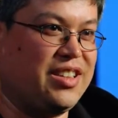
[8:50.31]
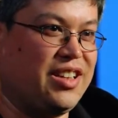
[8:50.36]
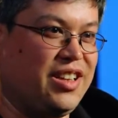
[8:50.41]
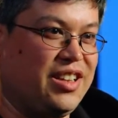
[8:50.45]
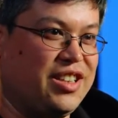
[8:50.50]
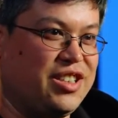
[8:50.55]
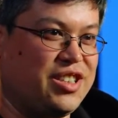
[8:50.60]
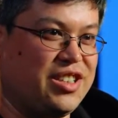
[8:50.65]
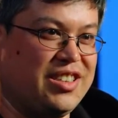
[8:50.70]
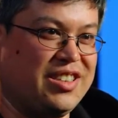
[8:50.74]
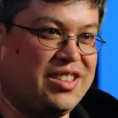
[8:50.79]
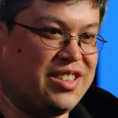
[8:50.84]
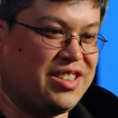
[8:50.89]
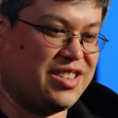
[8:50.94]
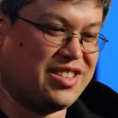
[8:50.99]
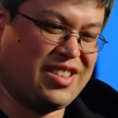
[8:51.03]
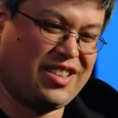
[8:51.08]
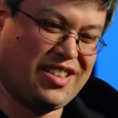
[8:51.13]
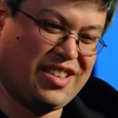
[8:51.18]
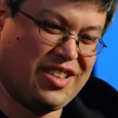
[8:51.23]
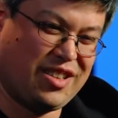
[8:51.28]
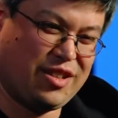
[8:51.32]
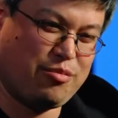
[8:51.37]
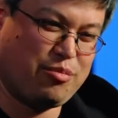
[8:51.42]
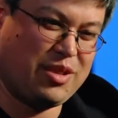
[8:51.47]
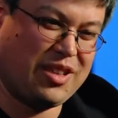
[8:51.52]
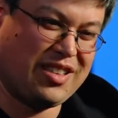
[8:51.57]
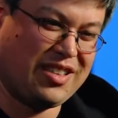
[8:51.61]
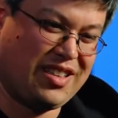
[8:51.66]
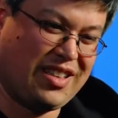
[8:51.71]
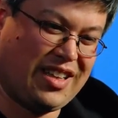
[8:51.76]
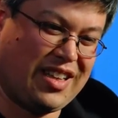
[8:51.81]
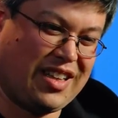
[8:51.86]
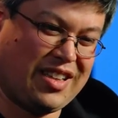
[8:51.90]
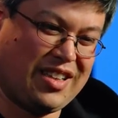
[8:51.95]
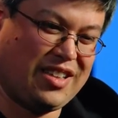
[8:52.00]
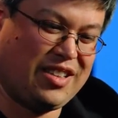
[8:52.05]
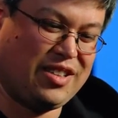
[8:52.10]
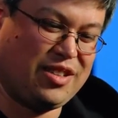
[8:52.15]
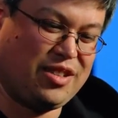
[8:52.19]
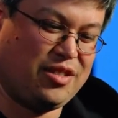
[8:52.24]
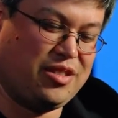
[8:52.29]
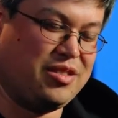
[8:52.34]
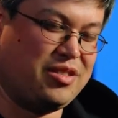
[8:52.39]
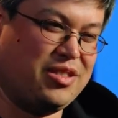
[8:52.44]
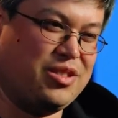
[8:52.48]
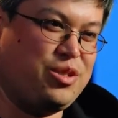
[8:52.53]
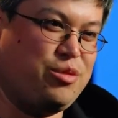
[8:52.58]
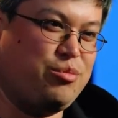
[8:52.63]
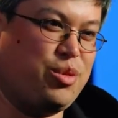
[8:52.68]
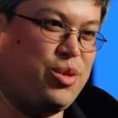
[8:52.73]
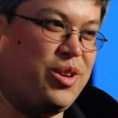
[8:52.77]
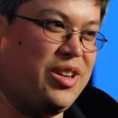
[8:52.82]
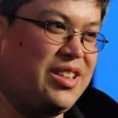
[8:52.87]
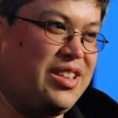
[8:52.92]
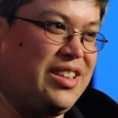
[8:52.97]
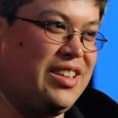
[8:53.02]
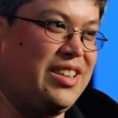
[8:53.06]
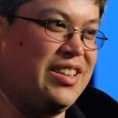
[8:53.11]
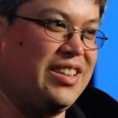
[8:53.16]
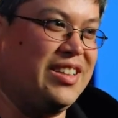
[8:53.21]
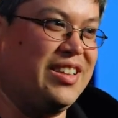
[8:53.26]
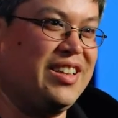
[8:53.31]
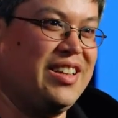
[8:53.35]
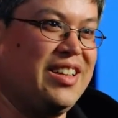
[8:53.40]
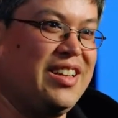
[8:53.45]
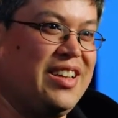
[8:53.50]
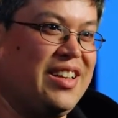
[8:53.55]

collision is just a little bit like a little too pointy, and